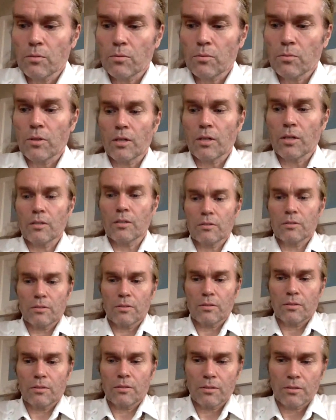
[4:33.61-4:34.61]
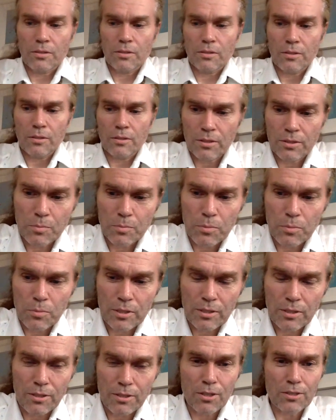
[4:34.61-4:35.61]
Well, it's
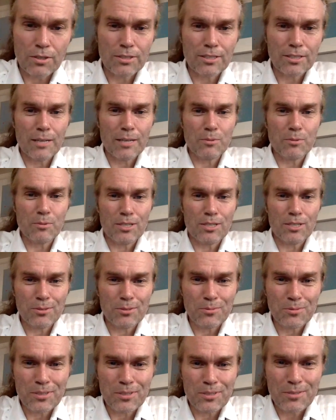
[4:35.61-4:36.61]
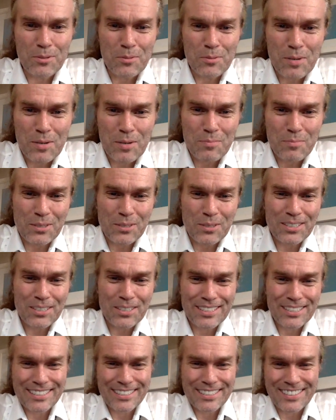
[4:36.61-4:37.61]
been a long time, so I don't really remember.
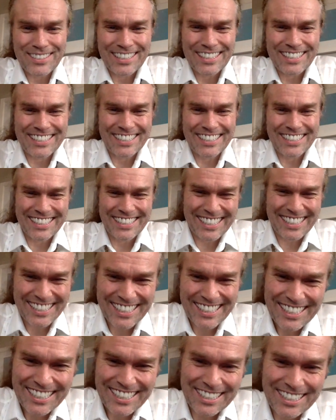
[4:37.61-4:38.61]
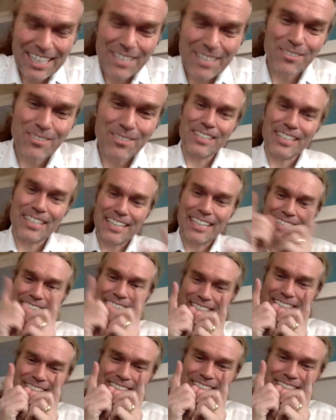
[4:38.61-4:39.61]
And I was very
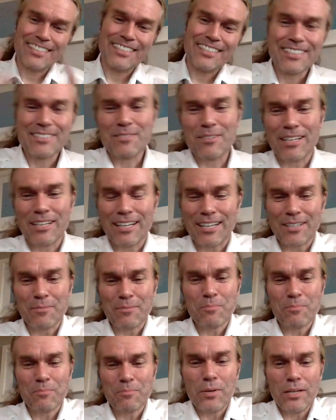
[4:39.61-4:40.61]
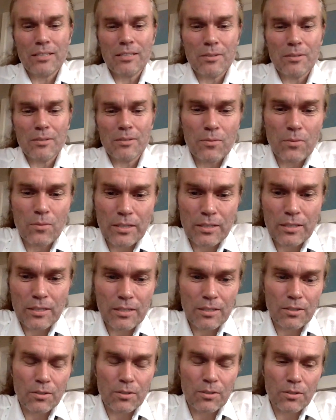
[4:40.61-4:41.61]
little, but you
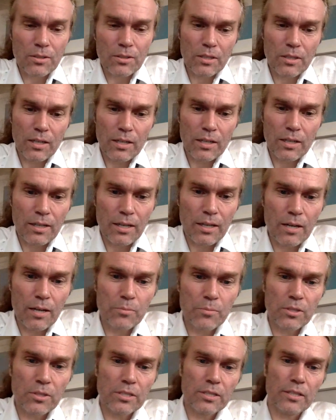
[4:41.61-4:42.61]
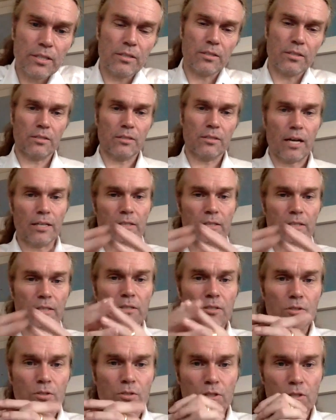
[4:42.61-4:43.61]
know, obviously
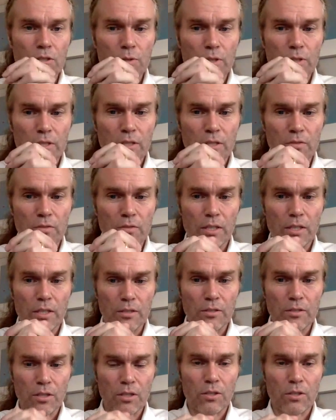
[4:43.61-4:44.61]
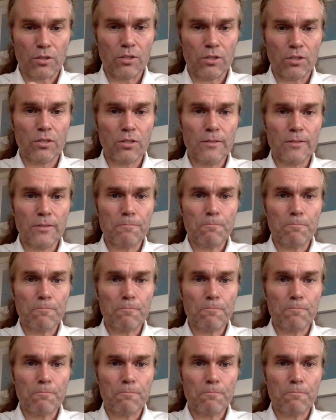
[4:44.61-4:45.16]
identical twins are very close.